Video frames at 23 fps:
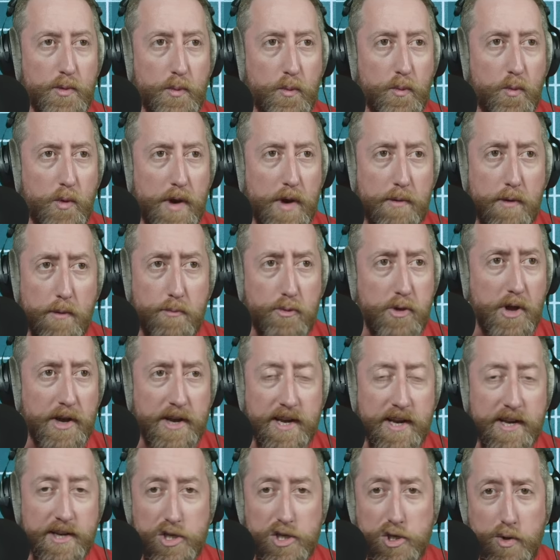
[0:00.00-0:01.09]
we were
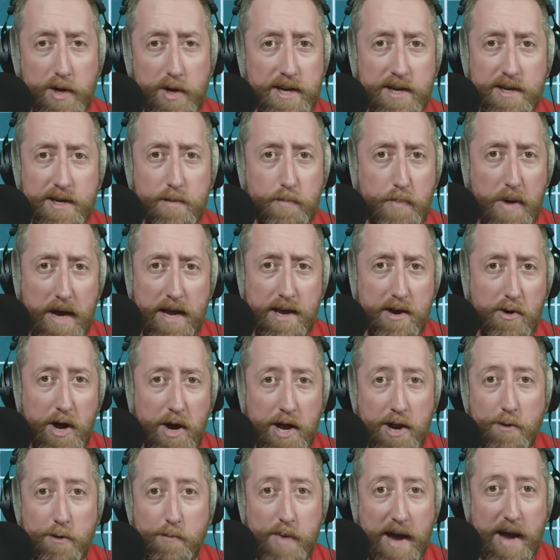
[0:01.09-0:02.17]
plugging it straight into
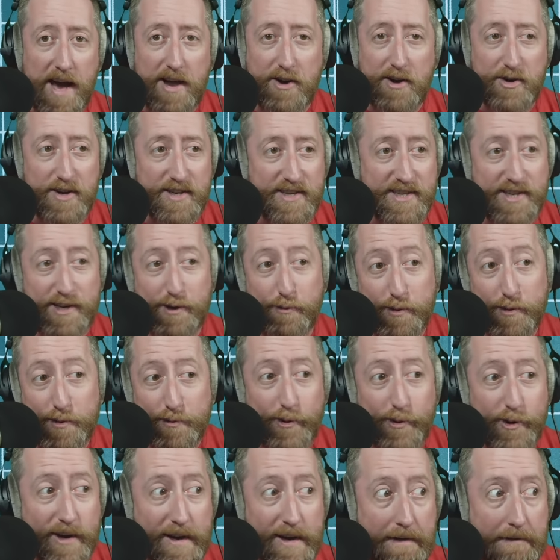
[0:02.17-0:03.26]
bio-nano batteries and it was
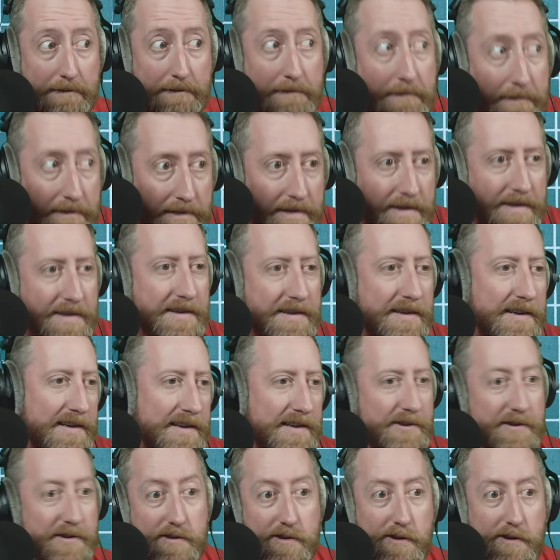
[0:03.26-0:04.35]
working. I
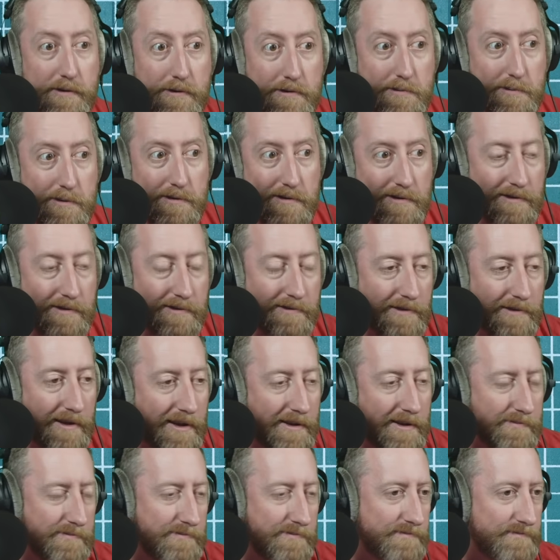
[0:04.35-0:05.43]
uh, don't know you're supposed to do
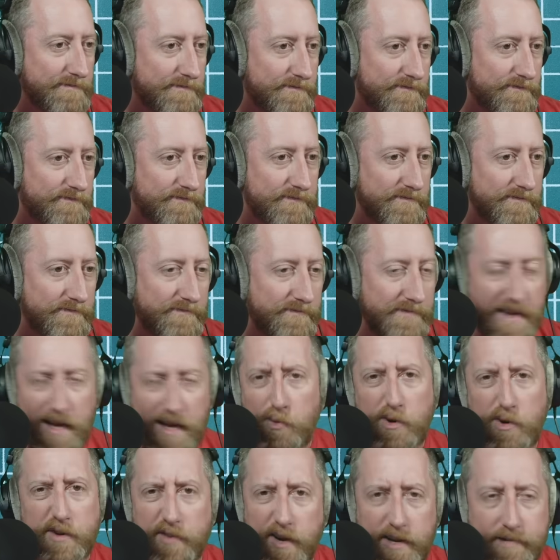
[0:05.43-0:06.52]
that. It
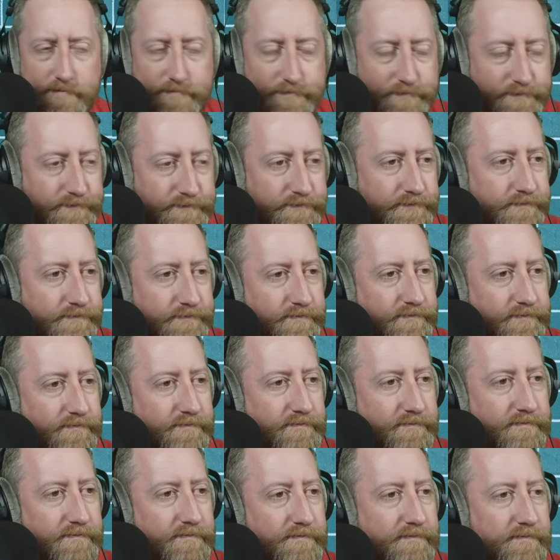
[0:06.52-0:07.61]
worked so fine. We can plug that
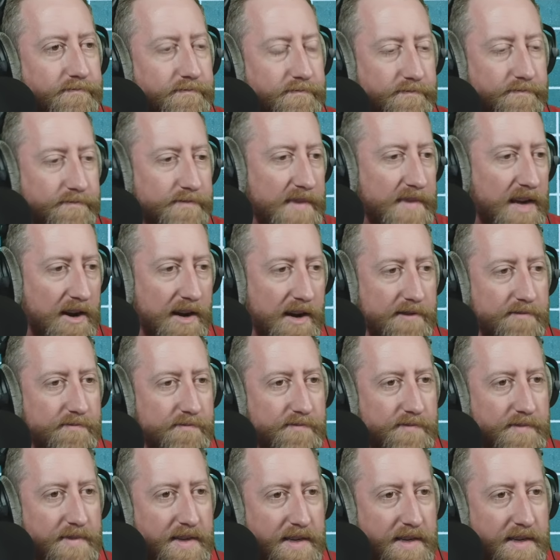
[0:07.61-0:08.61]
in. Plug All right. We've got